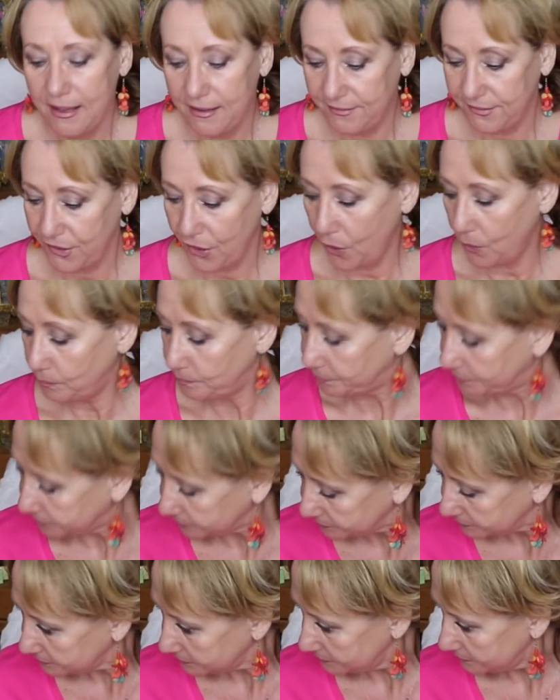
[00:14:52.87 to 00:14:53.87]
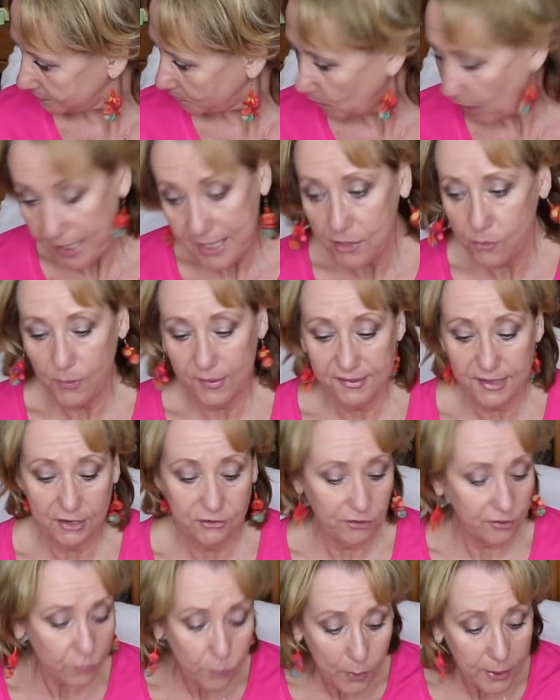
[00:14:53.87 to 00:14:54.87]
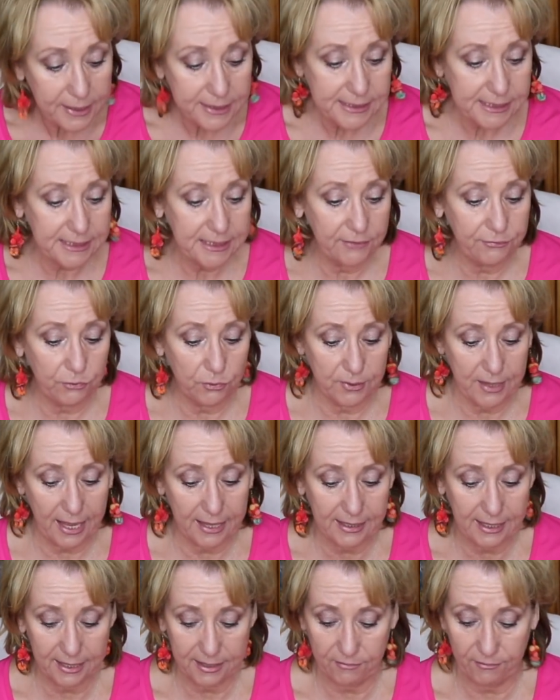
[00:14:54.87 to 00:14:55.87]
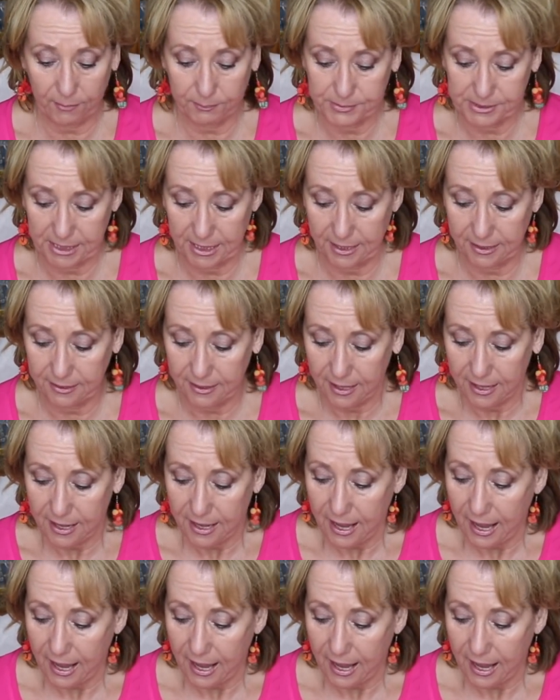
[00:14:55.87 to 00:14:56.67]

So anyways, I just wanted to give you that kind of update.